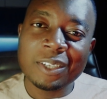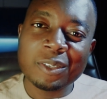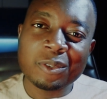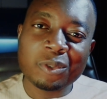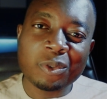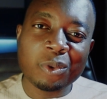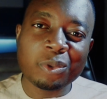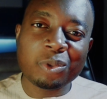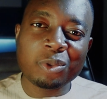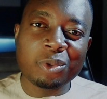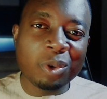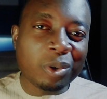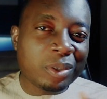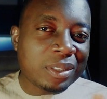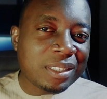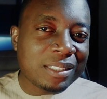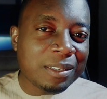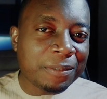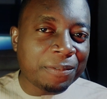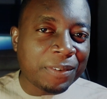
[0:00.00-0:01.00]
So know
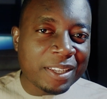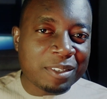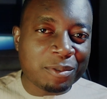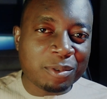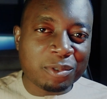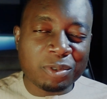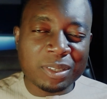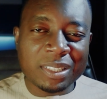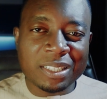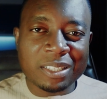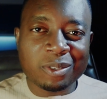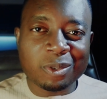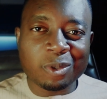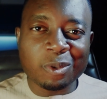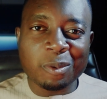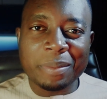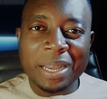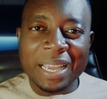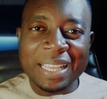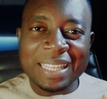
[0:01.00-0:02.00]
the difference between these
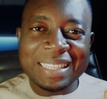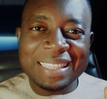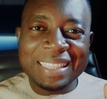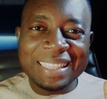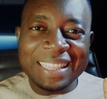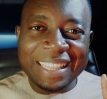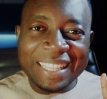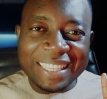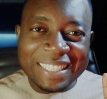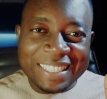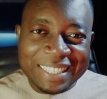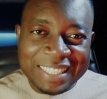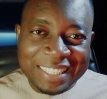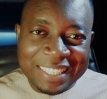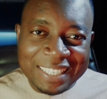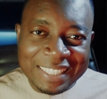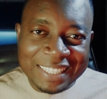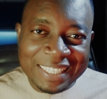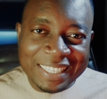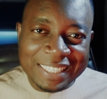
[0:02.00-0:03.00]
two by
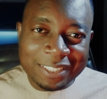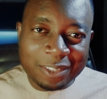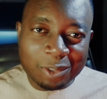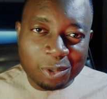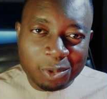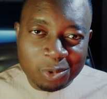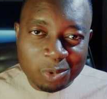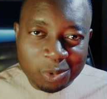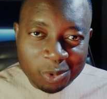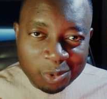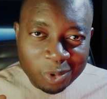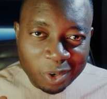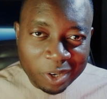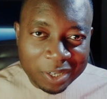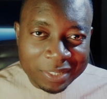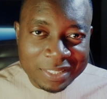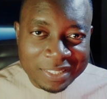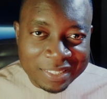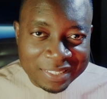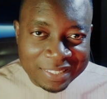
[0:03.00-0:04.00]
listening to
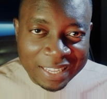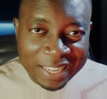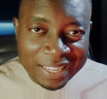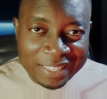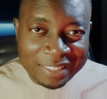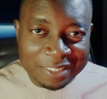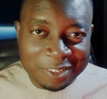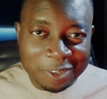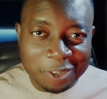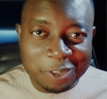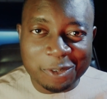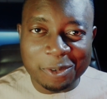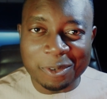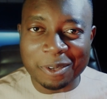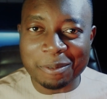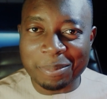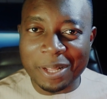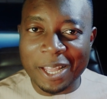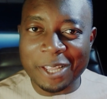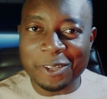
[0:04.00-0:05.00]
understand, not to
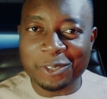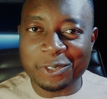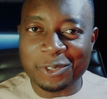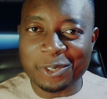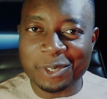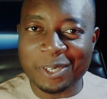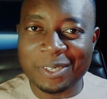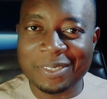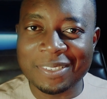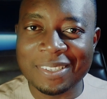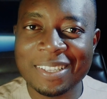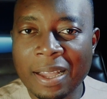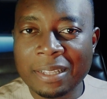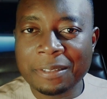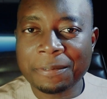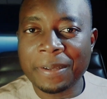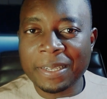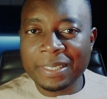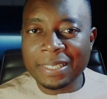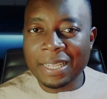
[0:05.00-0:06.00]
reply your jurors. And
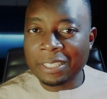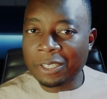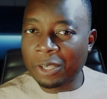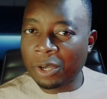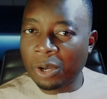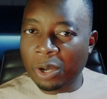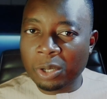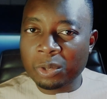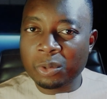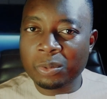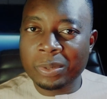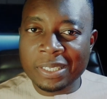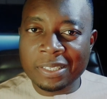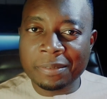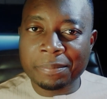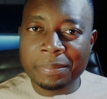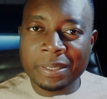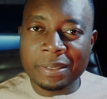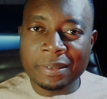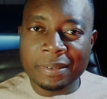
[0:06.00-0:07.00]
finally, always
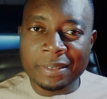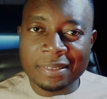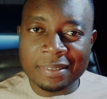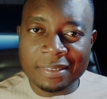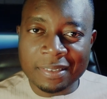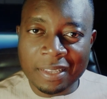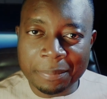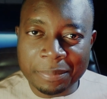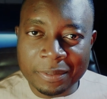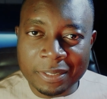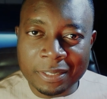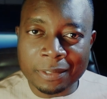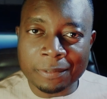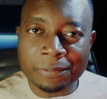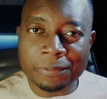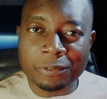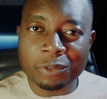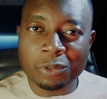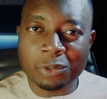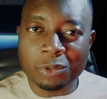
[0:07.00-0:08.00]
be
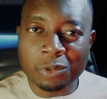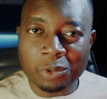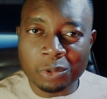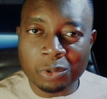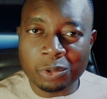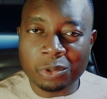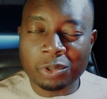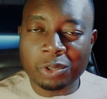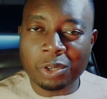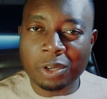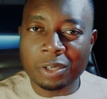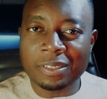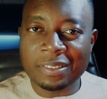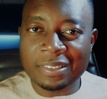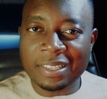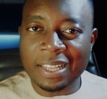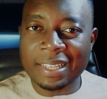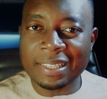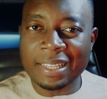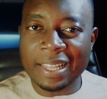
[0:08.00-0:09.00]
receptive to good
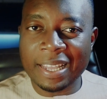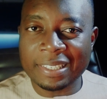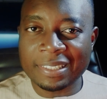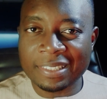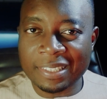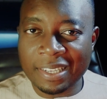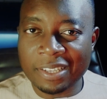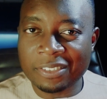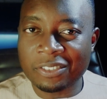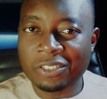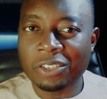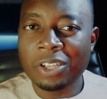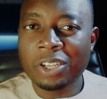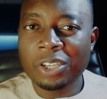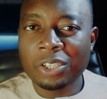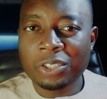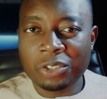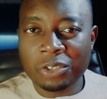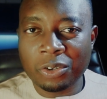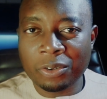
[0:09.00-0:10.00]
thoughts and ideas.
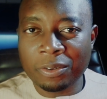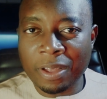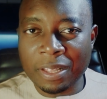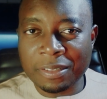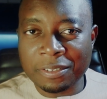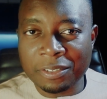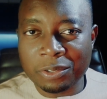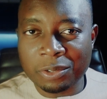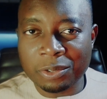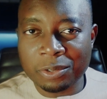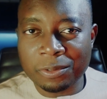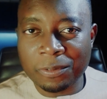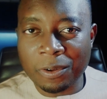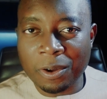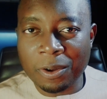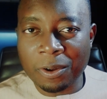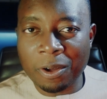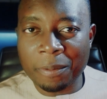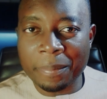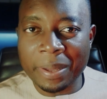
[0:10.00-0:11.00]
Show gratitude
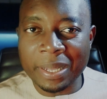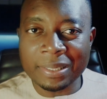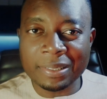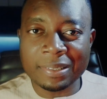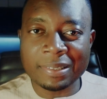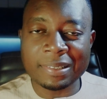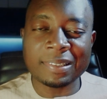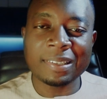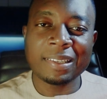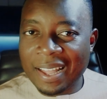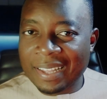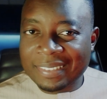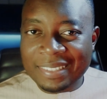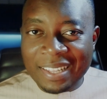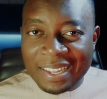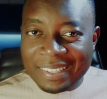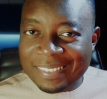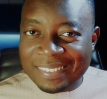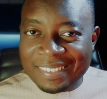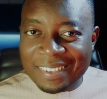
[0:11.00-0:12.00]
for comments, and
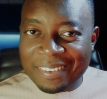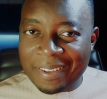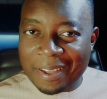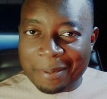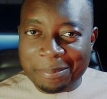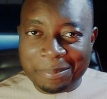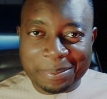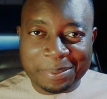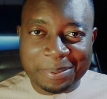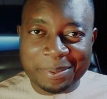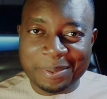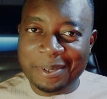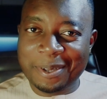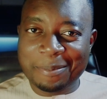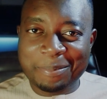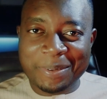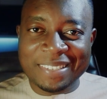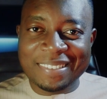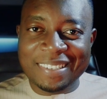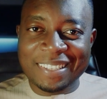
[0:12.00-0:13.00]
that's a wrap. Your
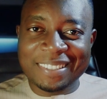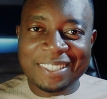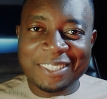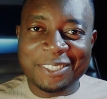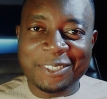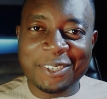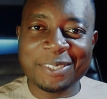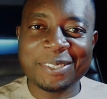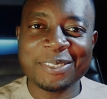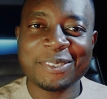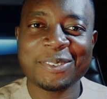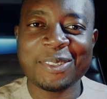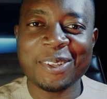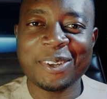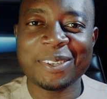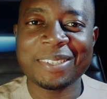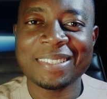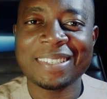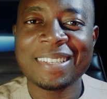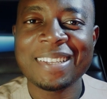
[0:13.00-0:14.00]
presentation is
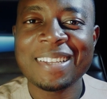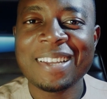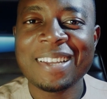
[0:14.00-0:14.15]
done.